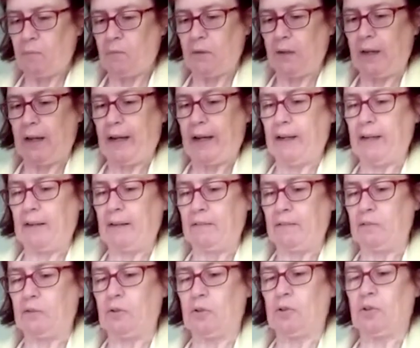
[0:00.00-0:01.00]

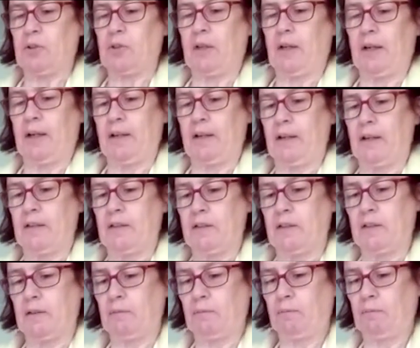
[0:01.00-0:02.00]

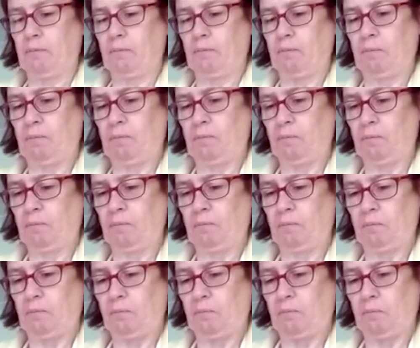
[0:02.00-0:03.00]

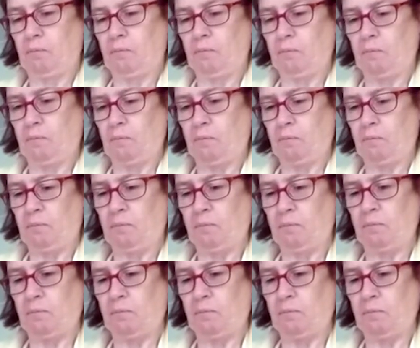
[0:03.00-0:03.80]
[no speech]